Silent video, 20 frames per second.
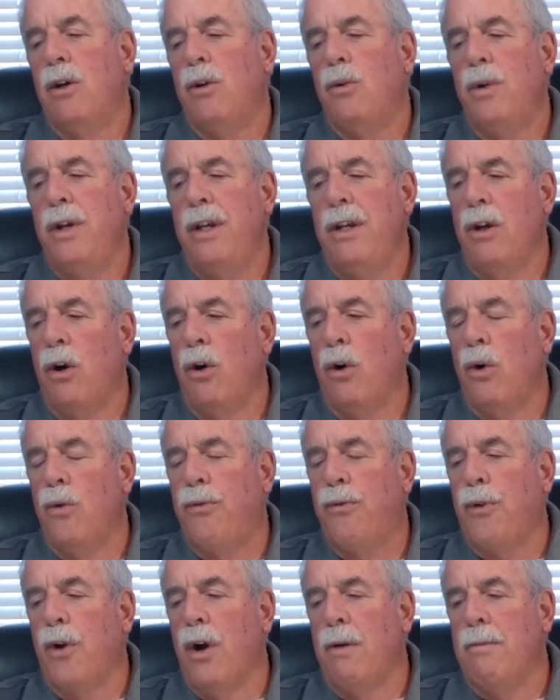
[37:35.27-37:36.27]
We know
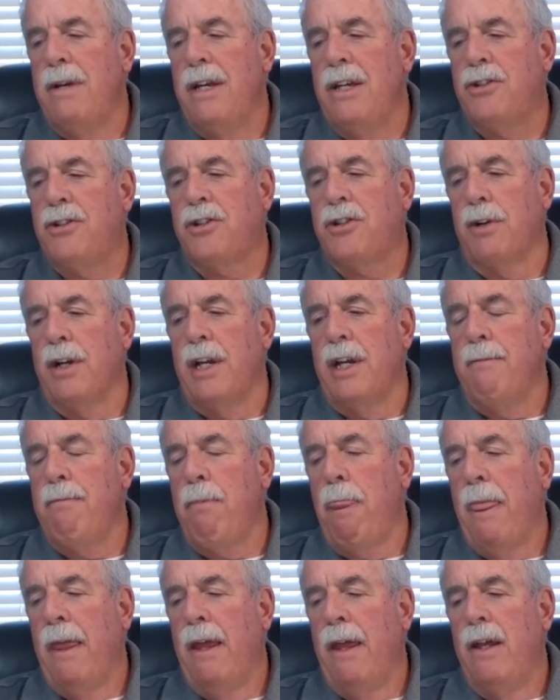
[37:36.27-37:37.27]
from history
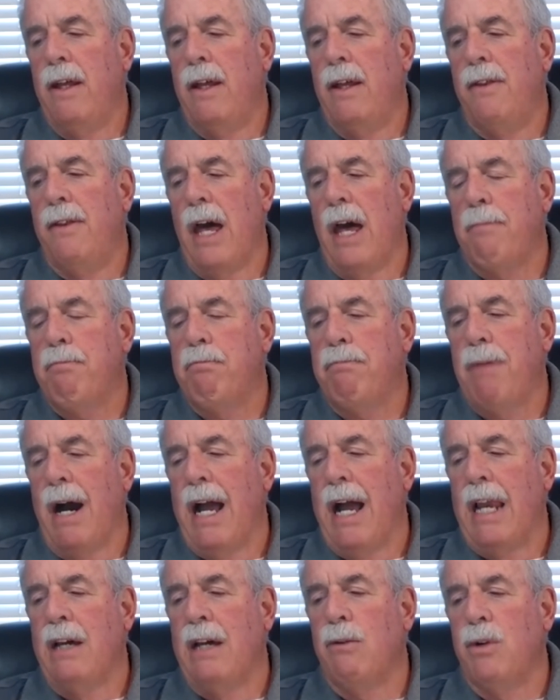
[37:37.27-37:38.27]
that
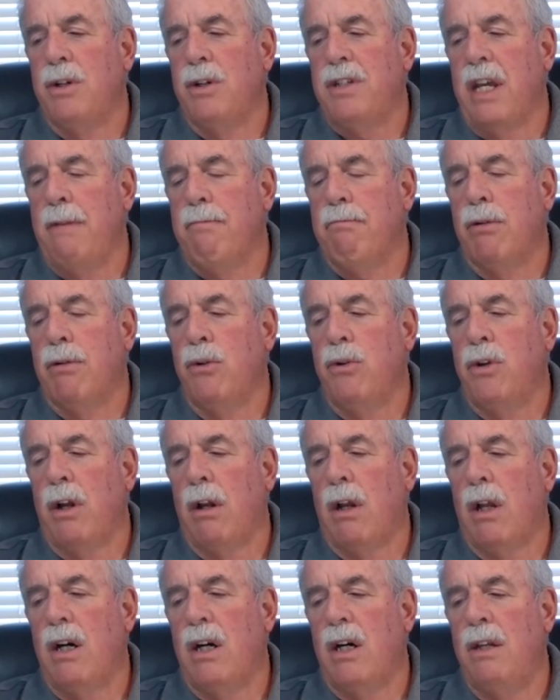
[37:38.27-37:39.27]
Pilate was a
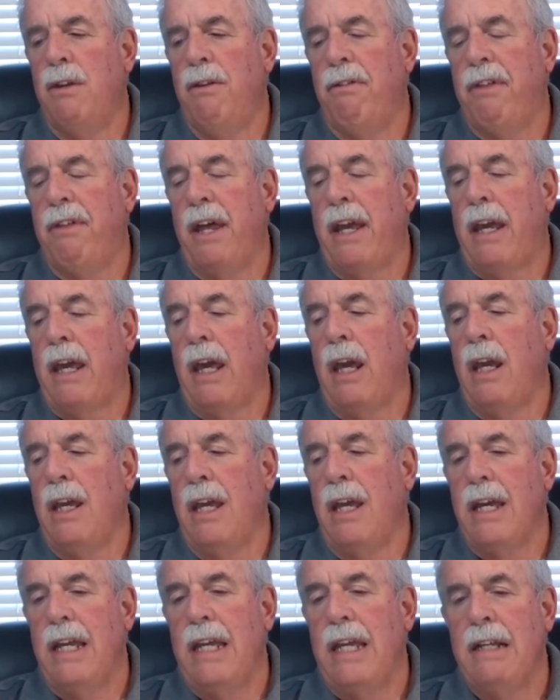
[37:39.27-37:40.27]
brutal, unthinking,
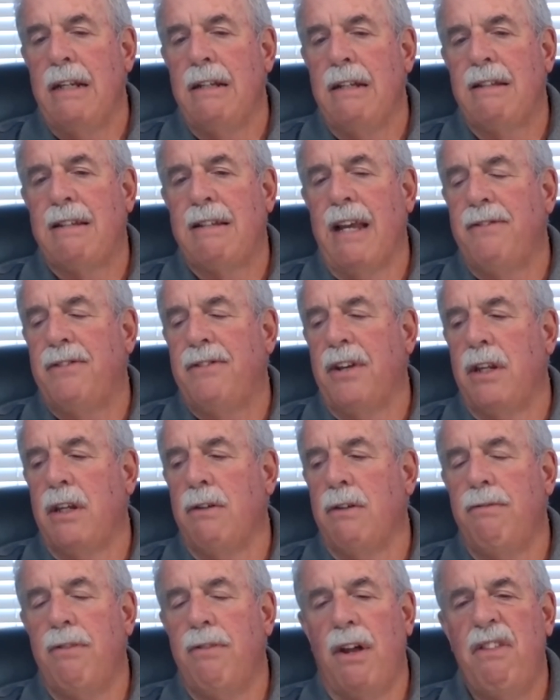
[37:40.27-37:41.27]

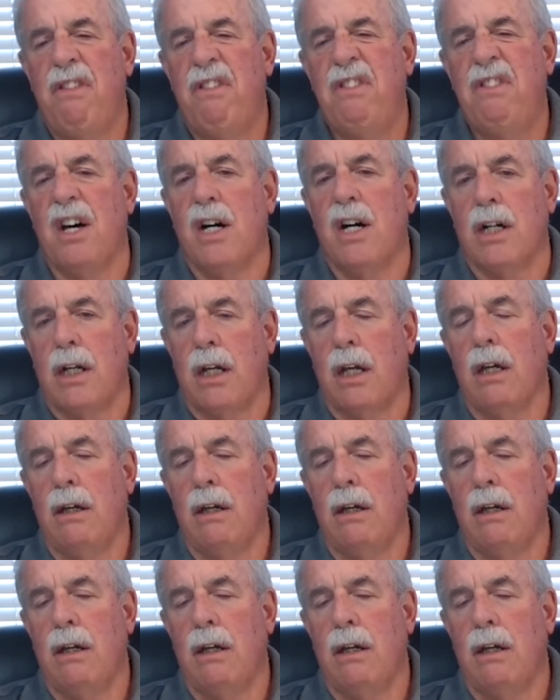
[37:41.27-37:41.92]
insensitive thug.